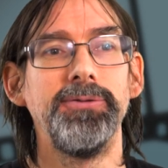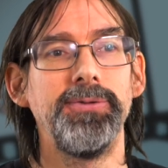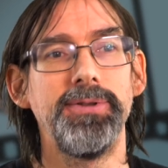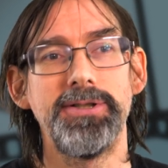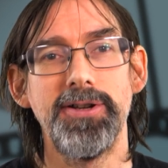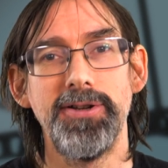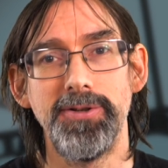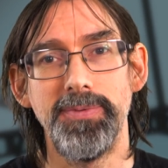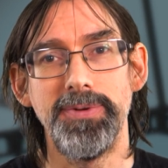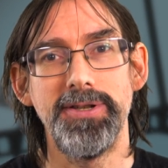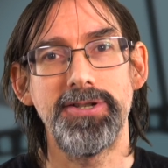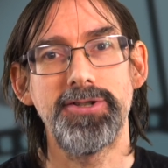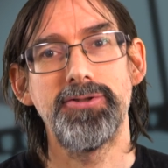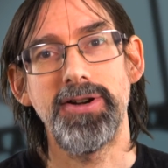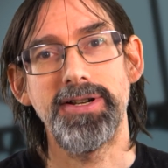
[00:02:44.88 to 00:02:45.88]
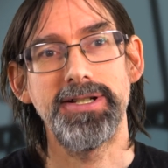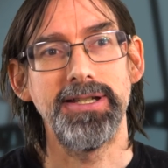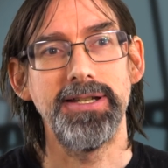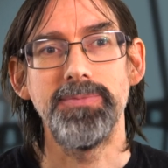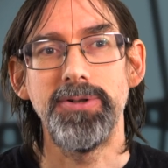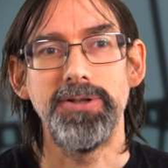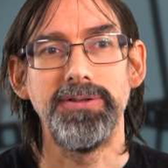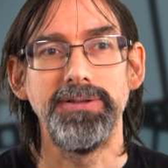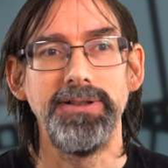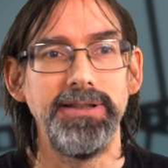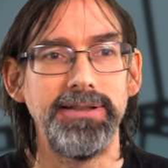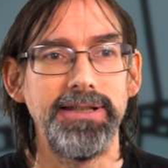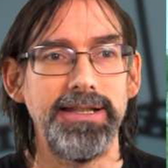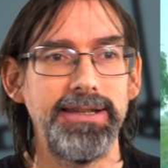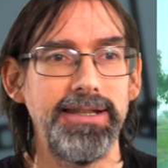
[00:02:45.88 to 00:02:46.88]
And we turned up in this stretch limo and
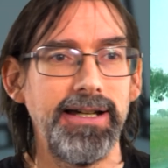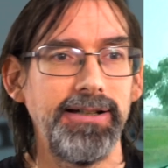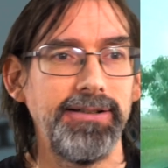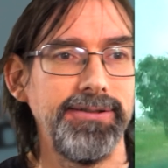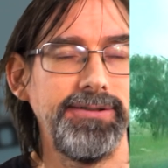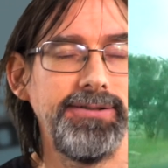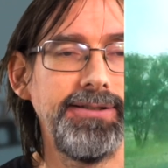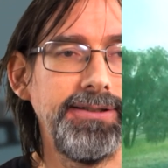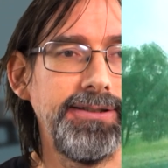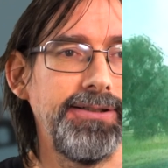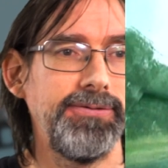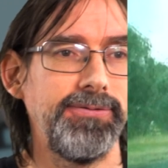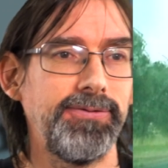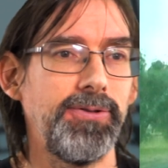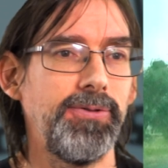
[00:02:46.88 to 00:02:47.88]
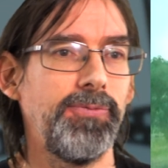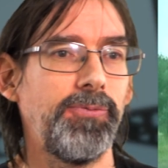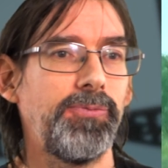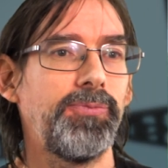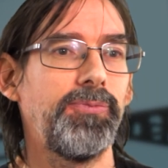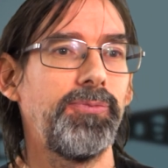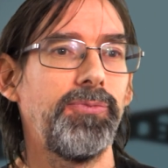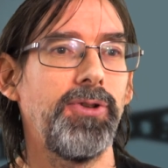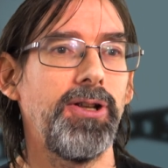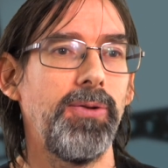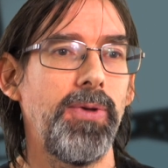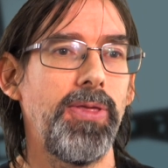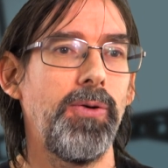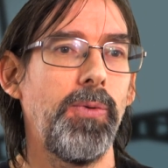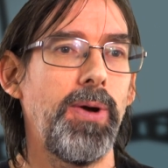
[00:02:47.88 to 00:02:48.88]
did that on
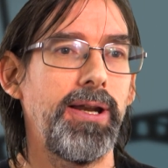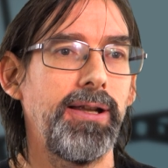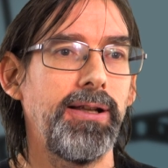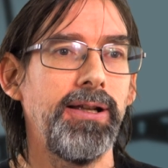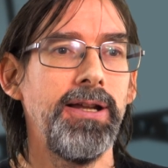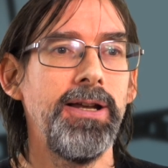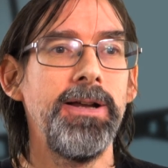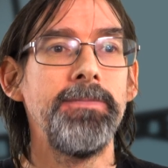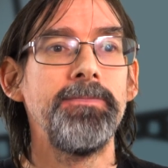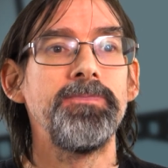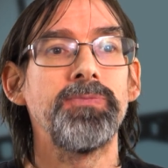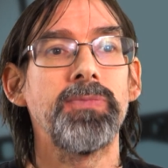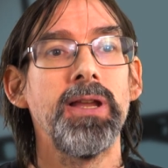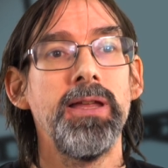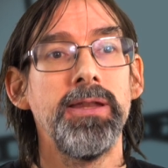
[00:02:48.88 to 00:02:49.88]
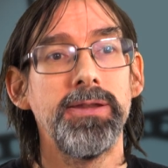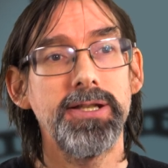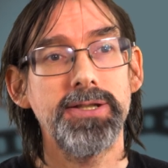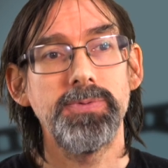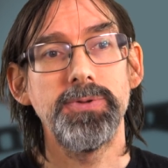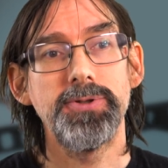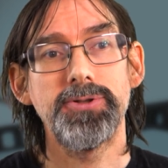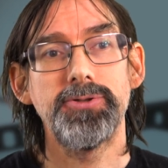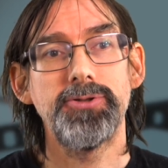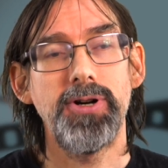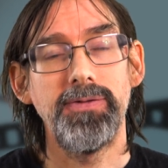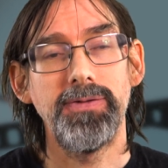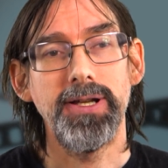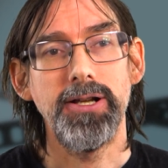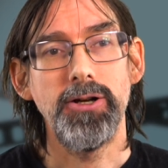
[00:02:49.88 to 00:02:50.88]
a wedding. This was
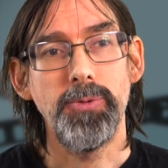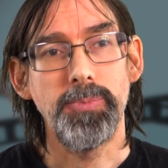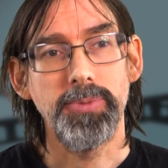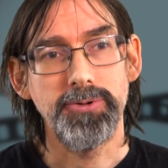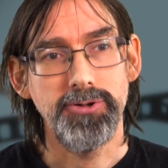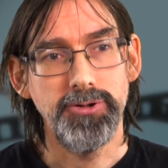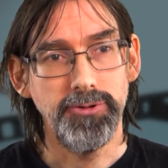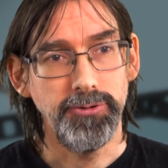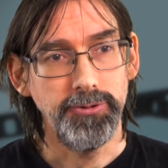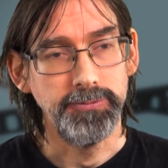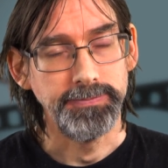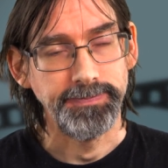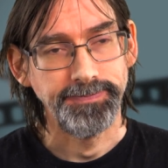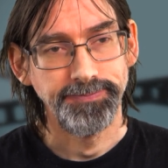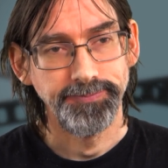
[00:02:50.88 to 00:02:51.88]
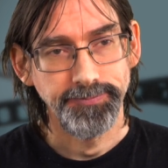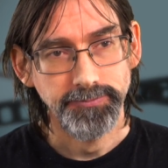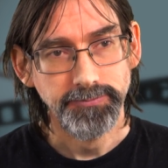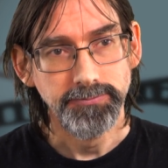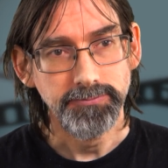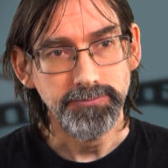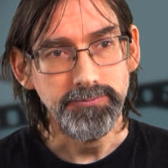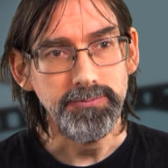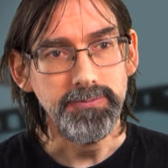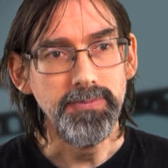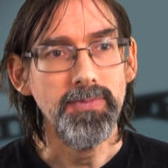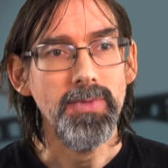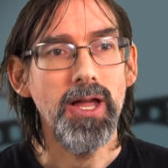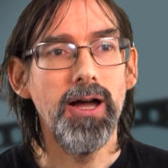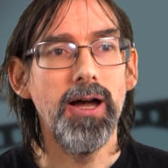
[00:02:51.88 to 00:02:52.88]
travelling up to
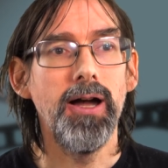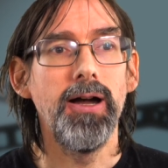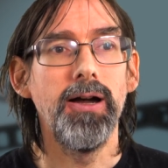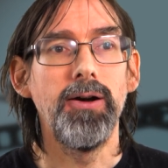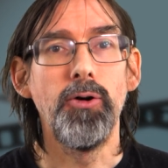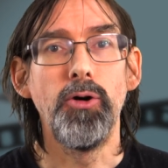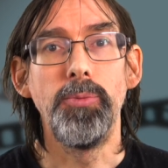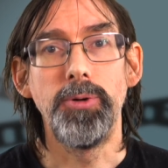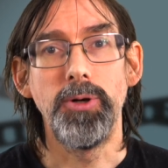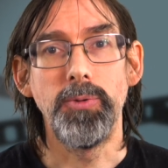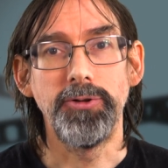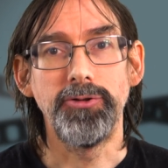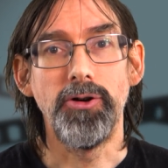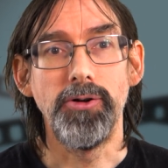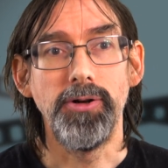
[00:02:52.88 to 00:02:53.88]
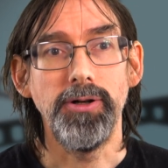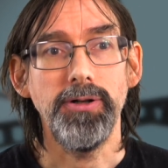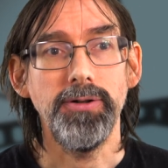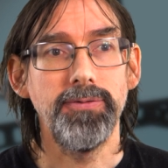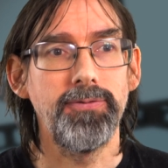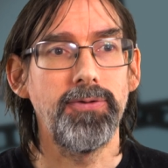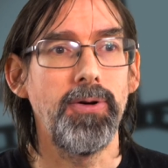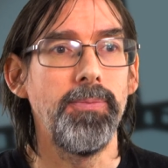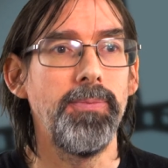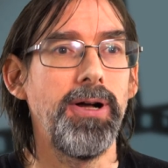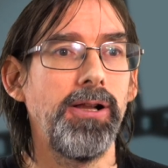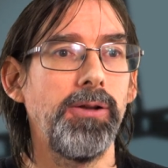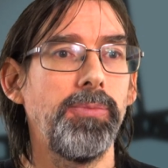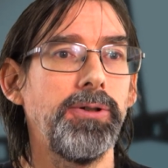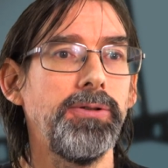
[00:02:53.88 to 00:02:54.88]
Albury-Wodonga from
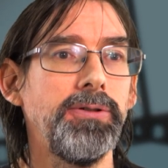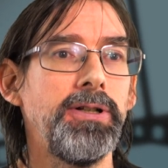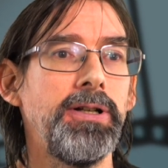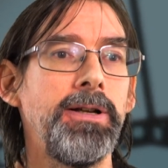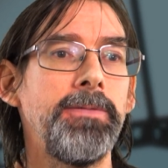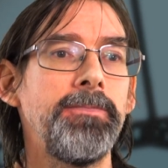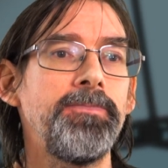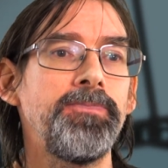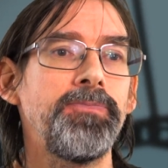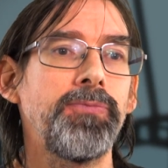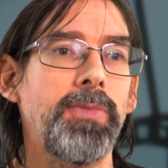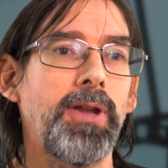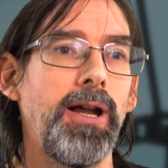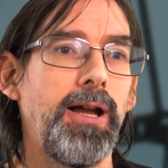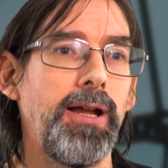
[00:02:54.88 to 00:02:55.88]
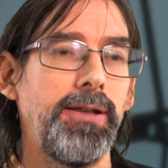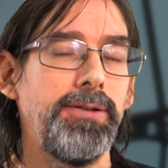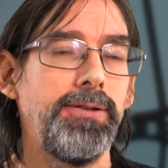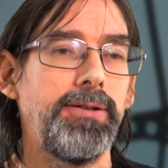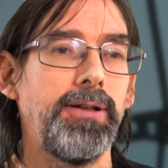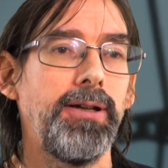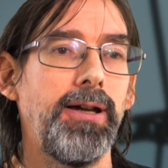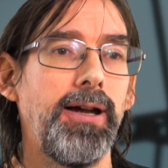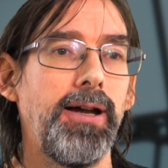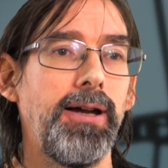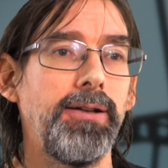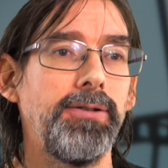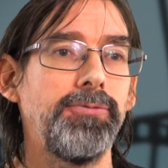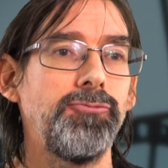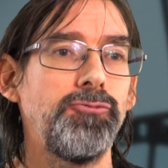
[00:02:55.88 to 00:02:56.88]
Melbourne, and
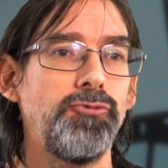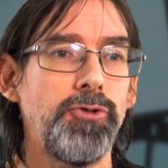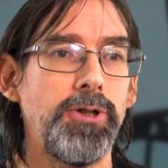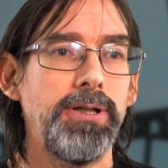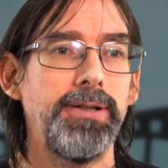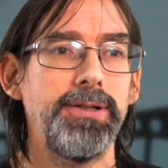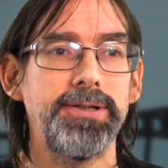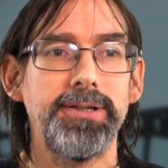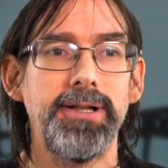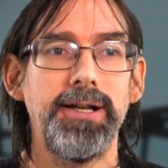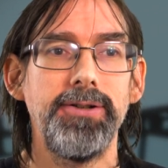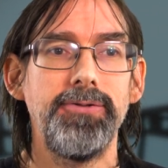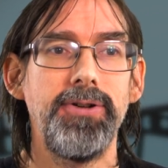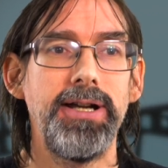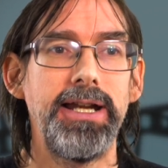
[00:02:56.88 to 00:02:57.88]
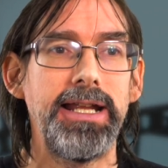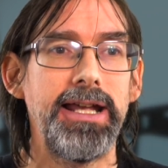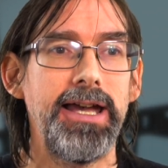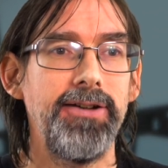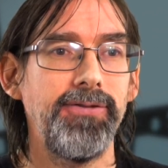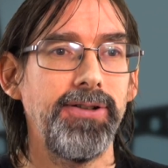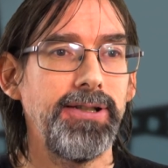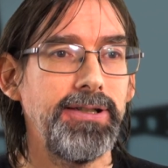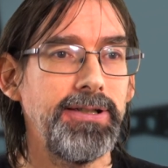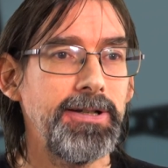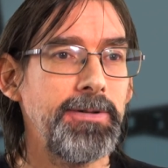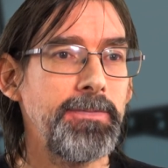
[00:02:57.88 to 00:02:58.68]
it really started raining heavy.